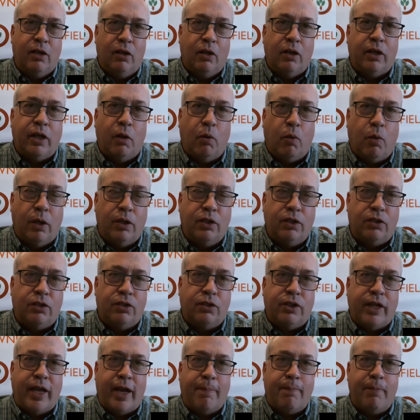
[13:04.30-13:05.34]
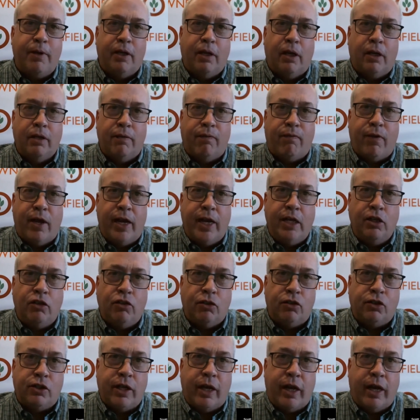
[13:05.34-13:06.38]
look at what's happening on the
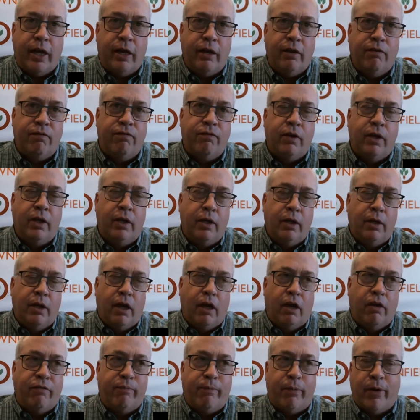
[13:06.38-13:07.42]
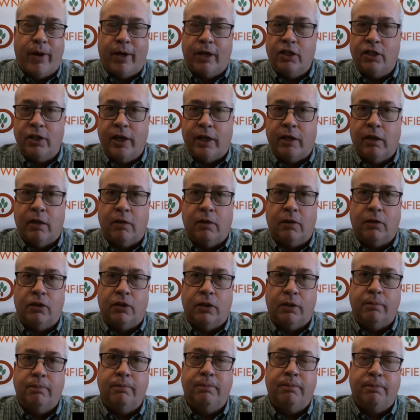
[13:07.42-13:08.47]
financial side of, of production
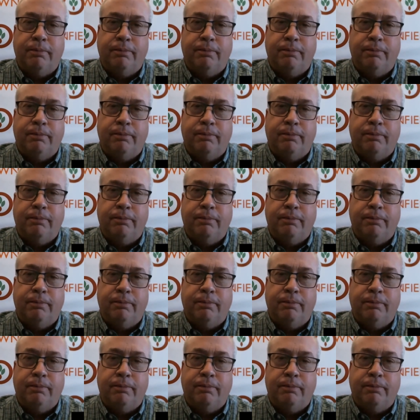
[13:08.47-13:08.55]
agriculture.